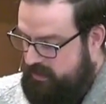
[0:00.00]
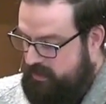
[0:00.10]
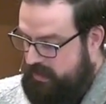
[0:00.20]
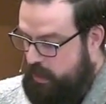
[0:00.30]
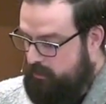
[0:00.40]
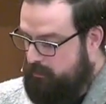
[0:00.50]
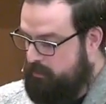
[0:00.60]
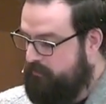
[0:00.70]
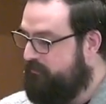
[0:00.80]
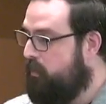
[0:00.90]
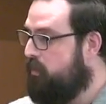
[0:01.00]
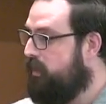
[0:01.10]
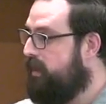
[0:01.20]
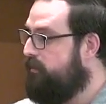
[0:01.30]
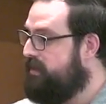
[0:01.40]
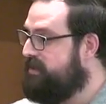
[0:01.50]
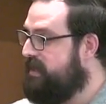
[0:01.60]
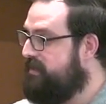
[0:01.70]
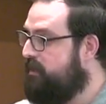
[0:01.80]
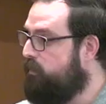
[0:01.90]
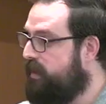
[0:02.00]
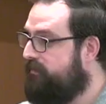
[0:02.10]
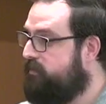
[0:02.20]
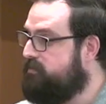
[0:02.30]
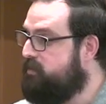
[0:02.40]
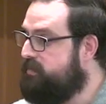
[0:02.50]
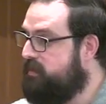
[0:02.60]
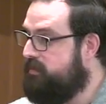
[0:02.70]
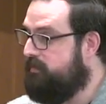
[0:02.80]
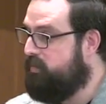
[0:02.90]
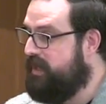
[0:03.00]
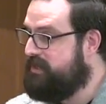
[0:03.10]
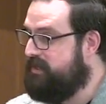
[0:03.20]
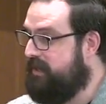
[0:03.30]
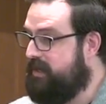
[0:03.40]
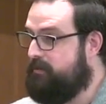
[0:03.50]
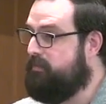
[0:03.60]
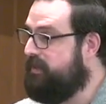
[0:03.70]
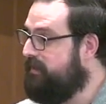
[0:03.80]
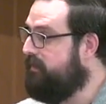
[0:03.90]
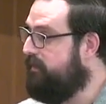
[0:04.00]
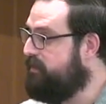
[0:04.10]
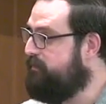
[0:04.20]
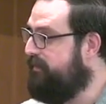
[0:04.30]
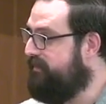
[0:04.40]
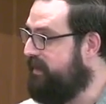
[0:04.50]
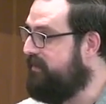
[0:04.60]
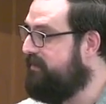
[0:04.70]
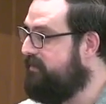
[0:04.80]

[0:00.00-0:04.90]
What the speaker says: Now, remember before how I said that when I first moved here to Nebraska, I completely lost my faith.